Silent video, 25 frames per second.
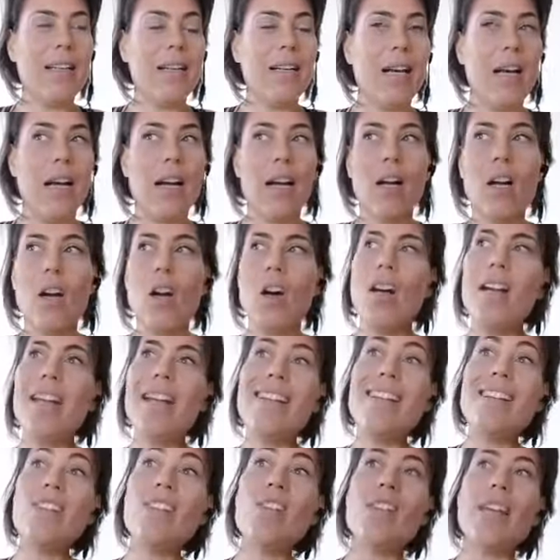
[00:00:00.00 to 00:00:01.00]
I got
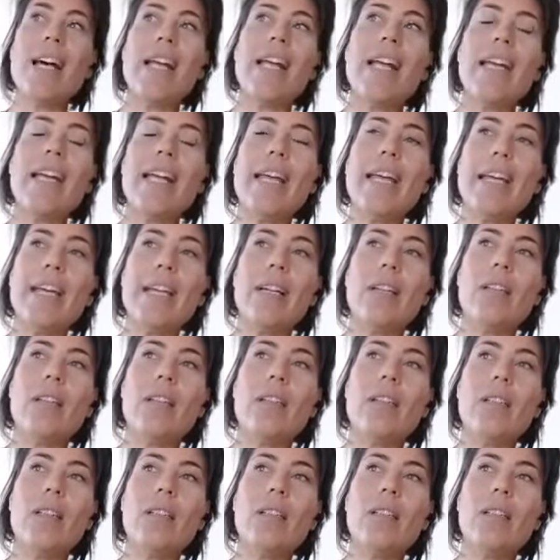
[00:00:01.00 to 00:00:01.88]
into that hill.